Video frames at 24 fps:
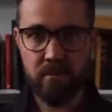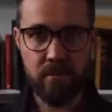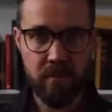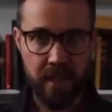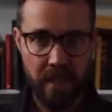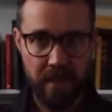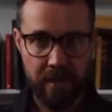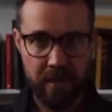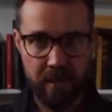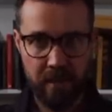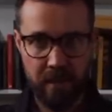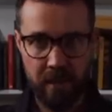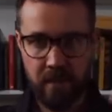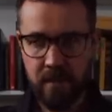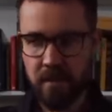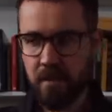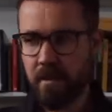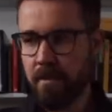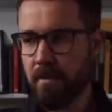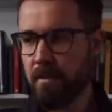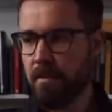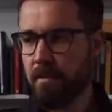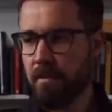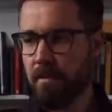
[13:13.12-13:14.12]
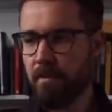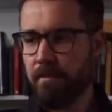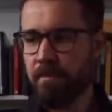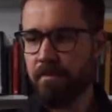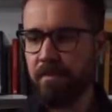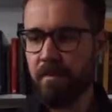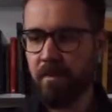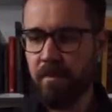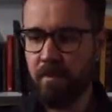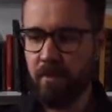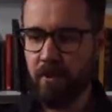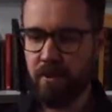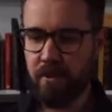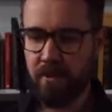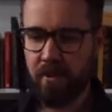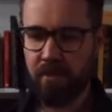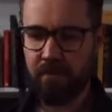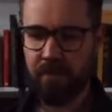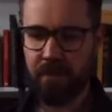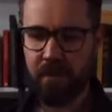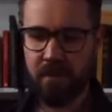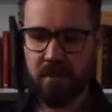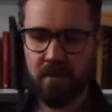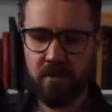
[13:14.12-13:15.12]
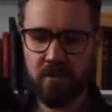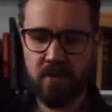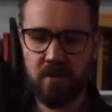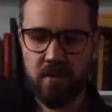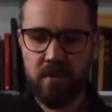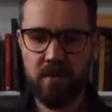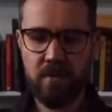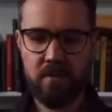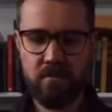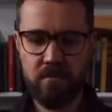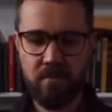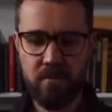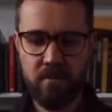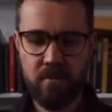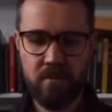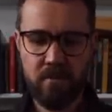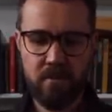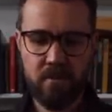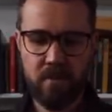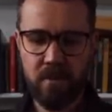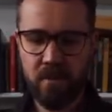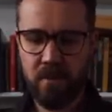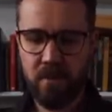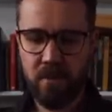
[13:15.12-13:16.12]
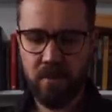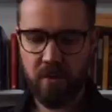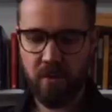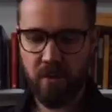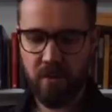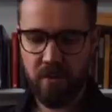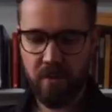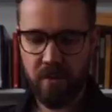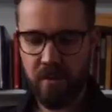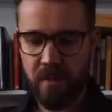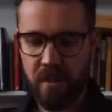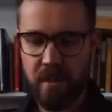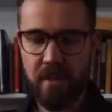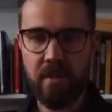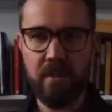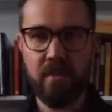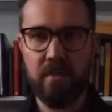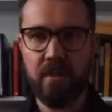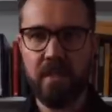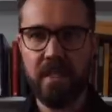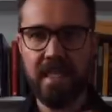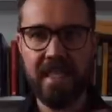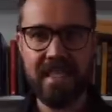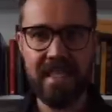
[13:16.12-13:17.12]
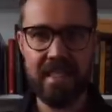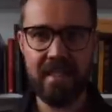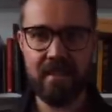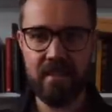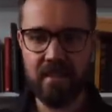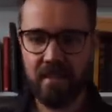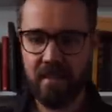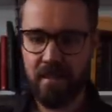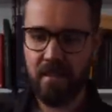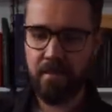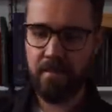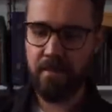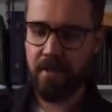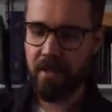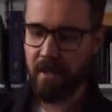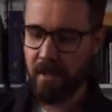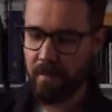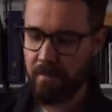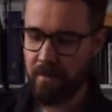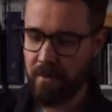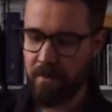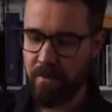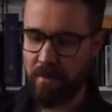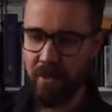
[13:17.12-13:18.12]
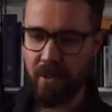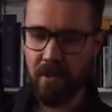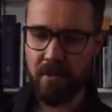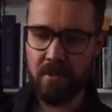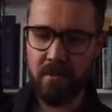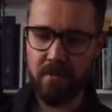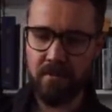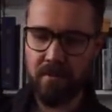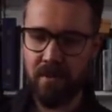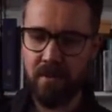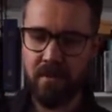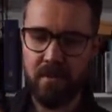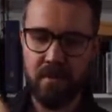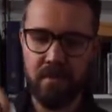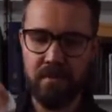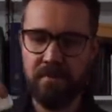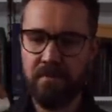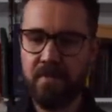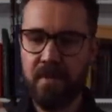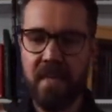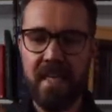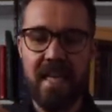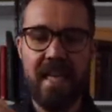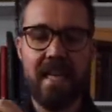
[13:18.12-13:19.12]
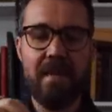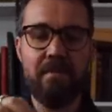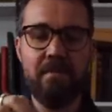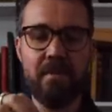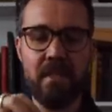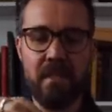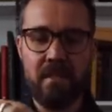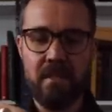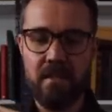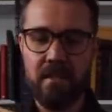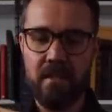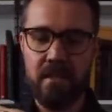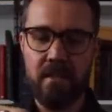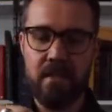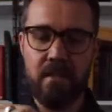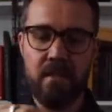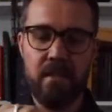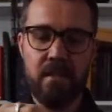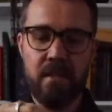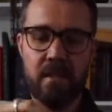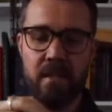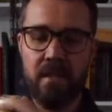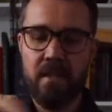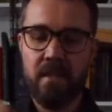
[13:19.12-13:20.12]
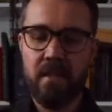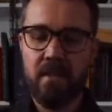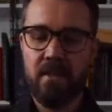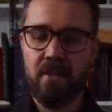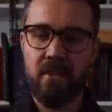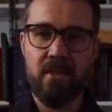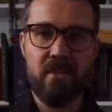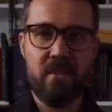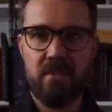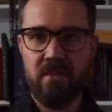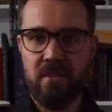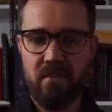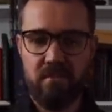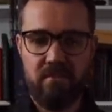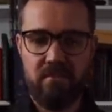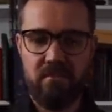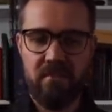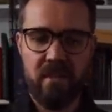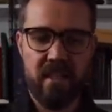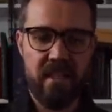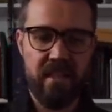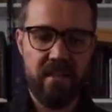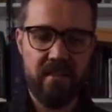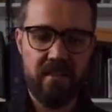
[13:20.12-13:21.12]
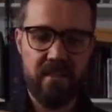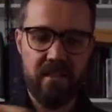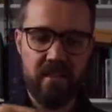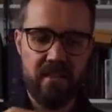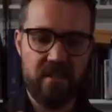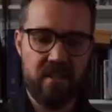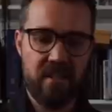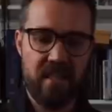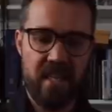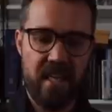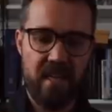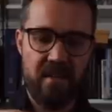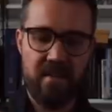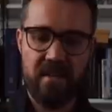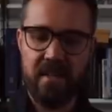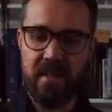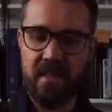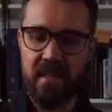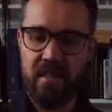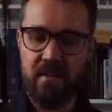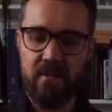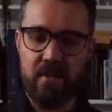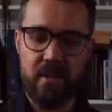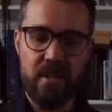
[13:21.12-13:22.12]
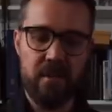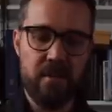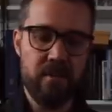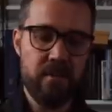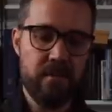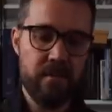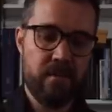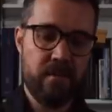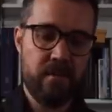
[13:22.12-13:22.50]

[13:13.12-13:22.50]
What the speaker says: like the glasses, most of this just goes in here. The EDC becomes part of the MDC because it's just easier to carry that way.